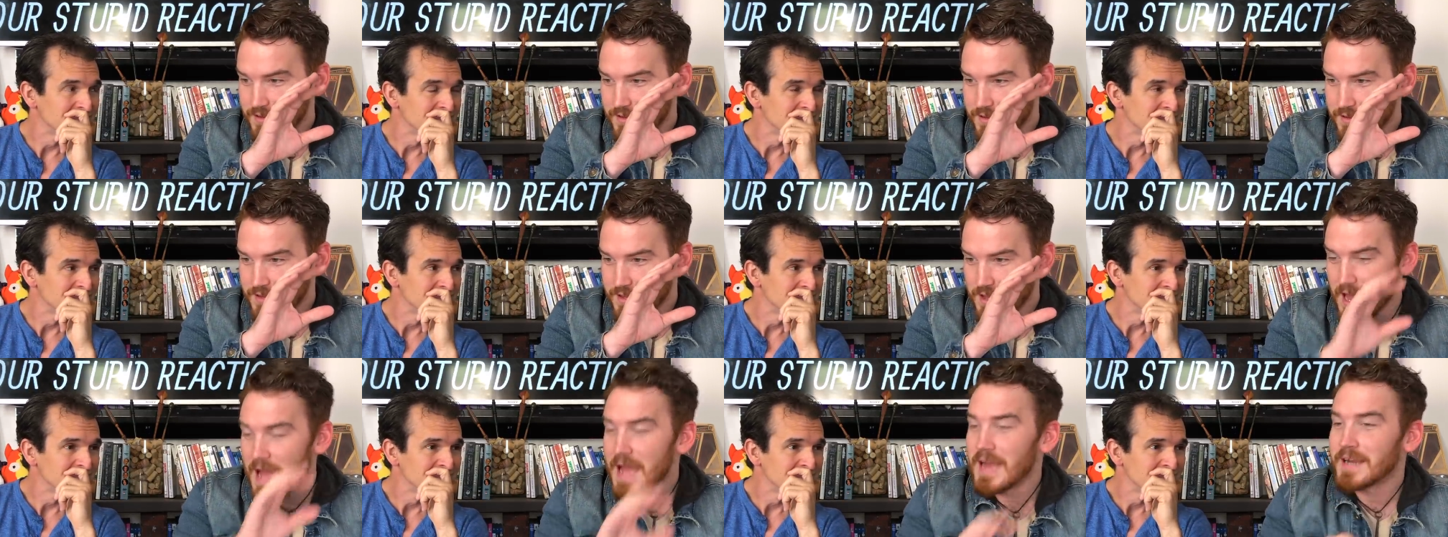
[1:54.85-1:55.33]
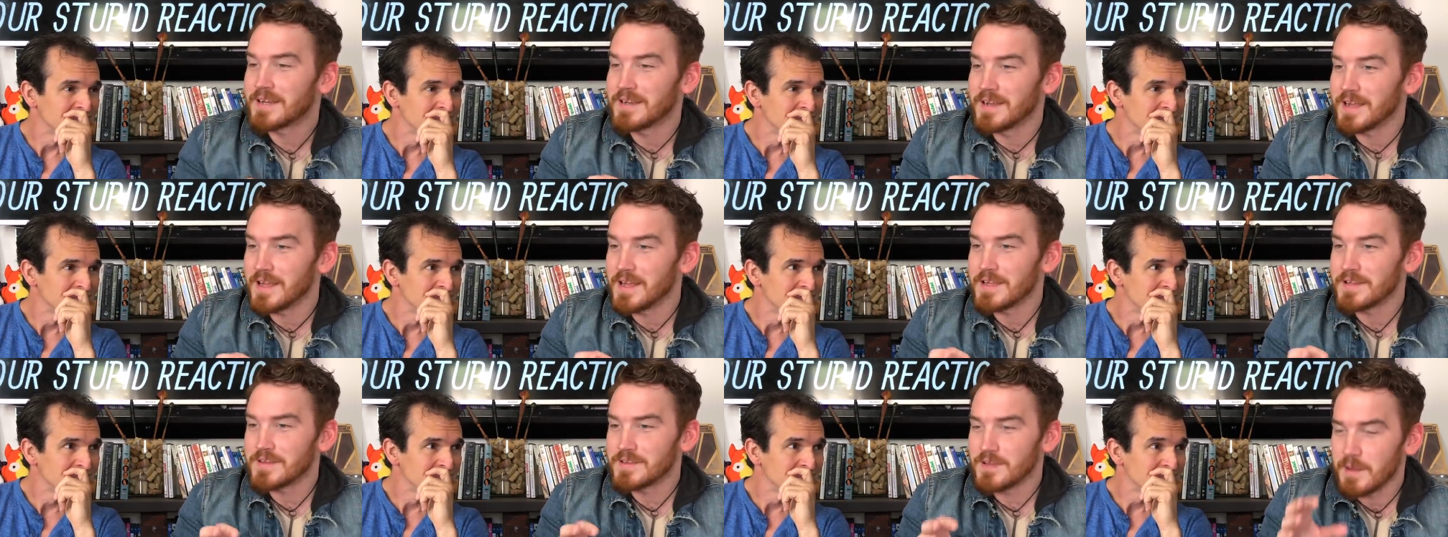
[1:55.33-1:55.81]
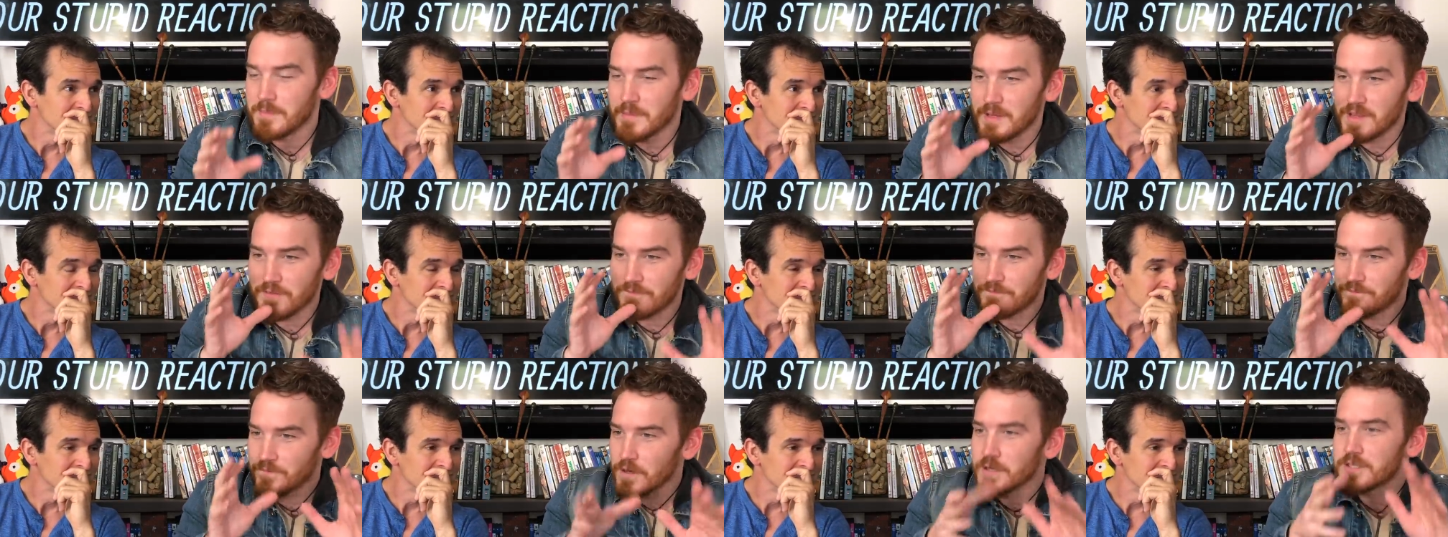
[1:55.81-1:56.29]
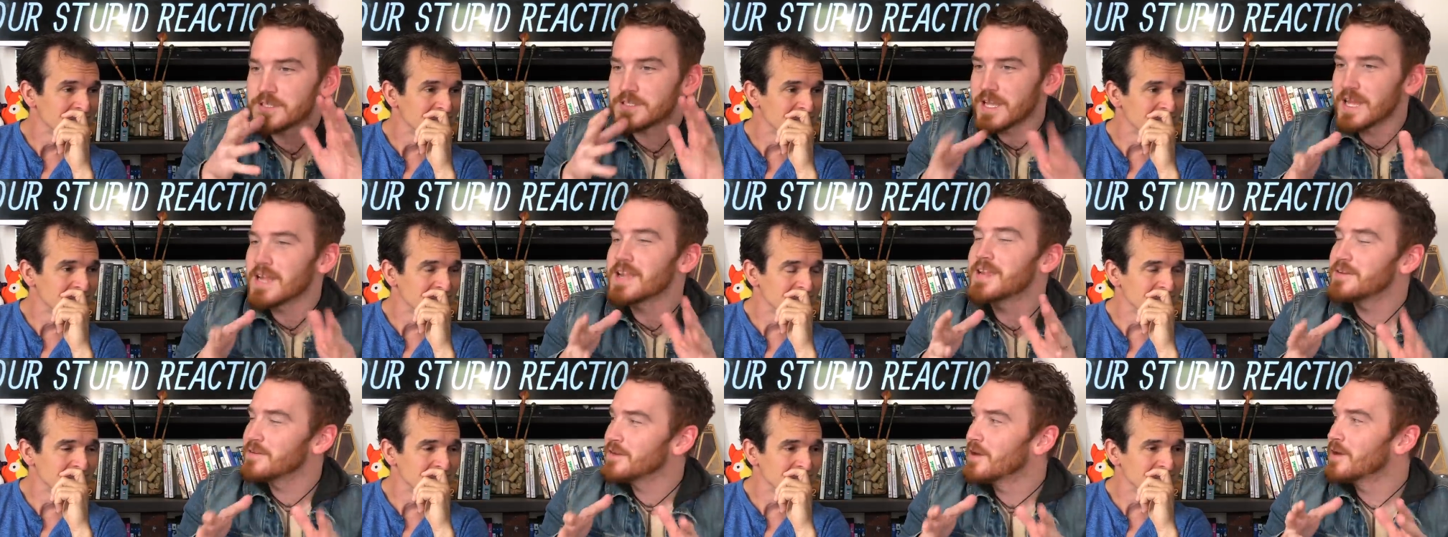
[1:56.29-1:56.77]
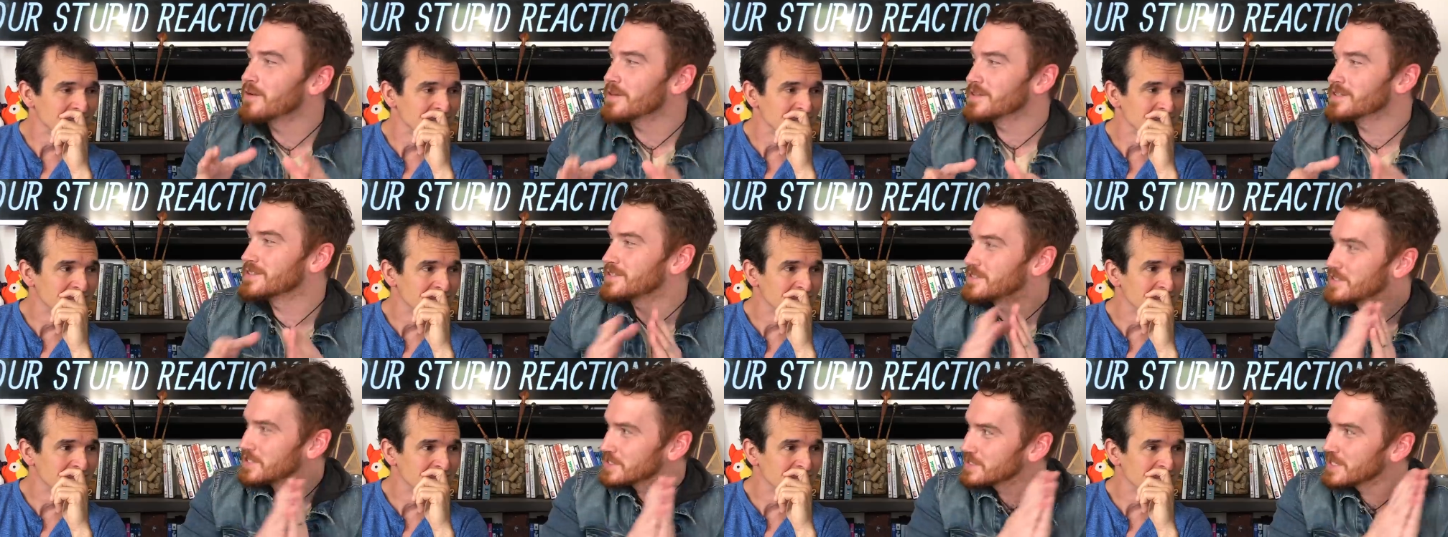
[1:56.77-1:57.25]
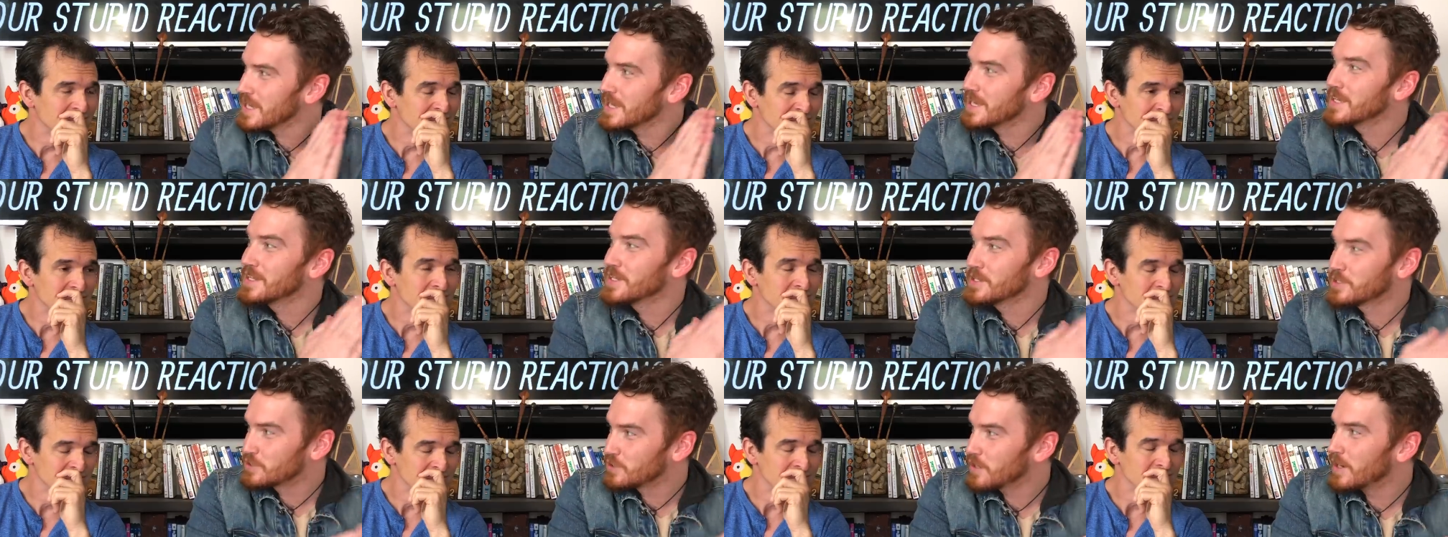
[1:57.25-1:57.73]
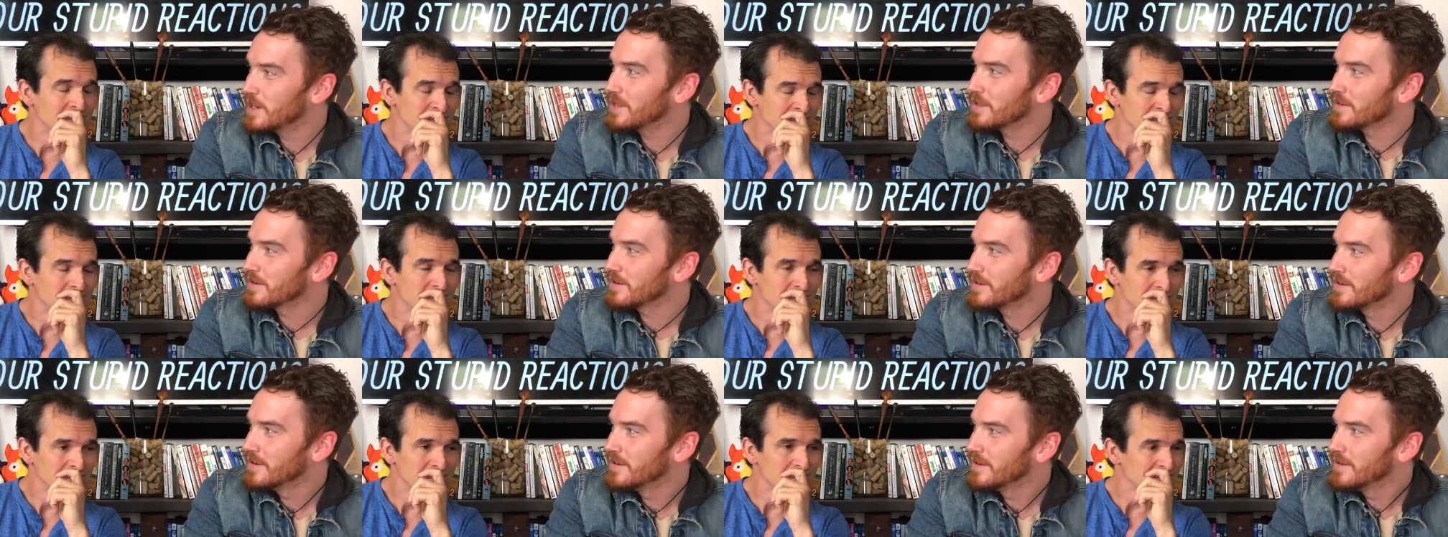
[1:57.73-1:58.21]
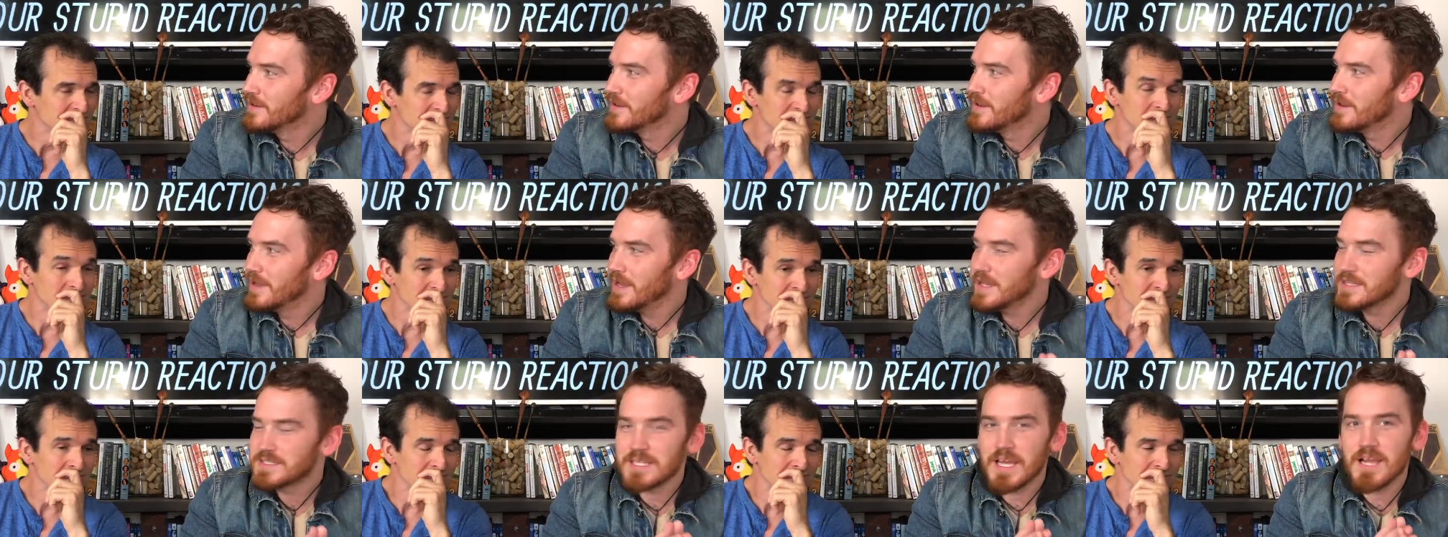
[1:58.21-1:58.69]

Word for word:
Speaker 1: the act. It, I mean, the first thing you notice, just like in the trailer, mm-hmm.